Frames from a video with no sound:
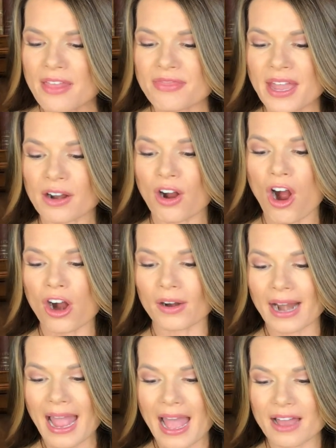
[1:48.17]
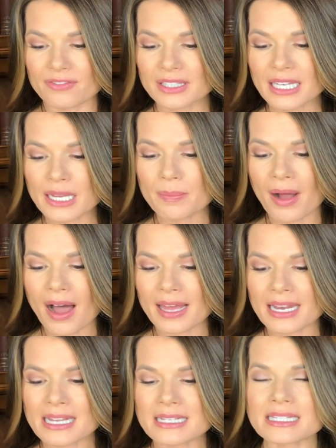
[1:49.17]
There are heavenly
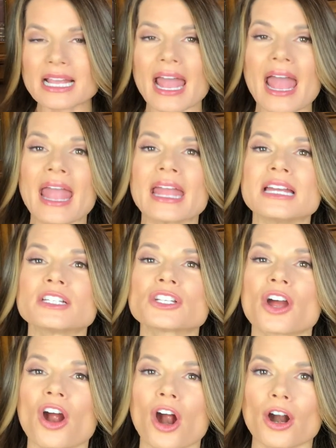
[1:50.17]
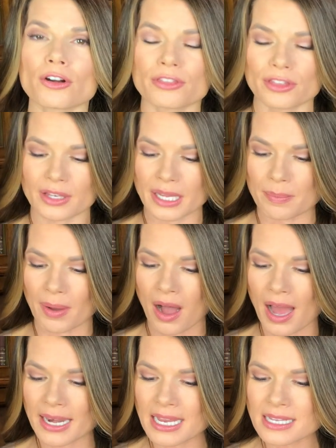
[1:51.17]
bodies and earthly
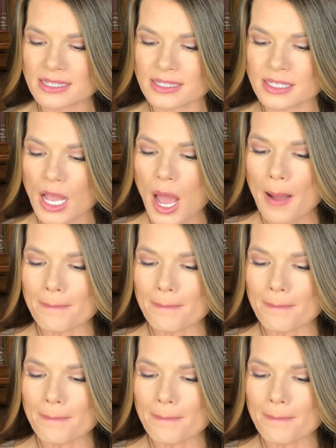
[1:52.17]
bodies,